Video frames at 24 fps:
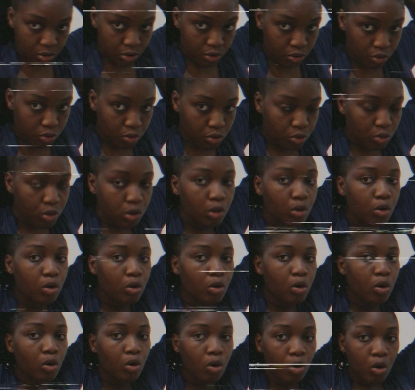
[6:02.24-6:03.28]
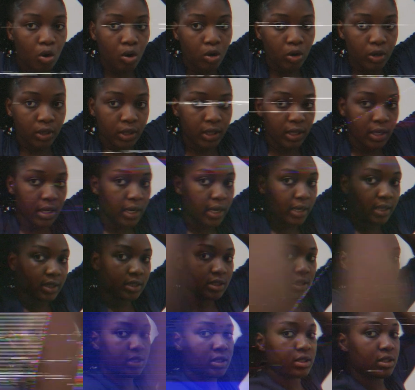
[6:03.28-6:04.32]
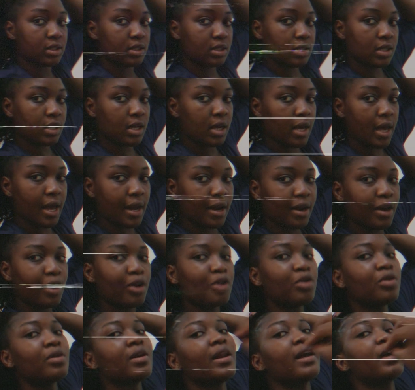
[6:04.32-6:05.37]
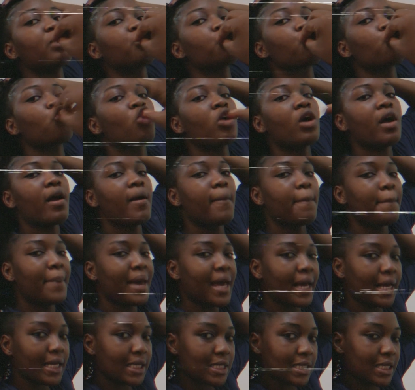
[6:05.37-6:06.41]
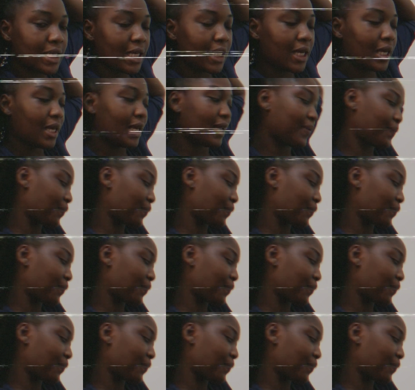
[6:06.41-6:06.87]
So it will go on it like this, and I'll look like a painting.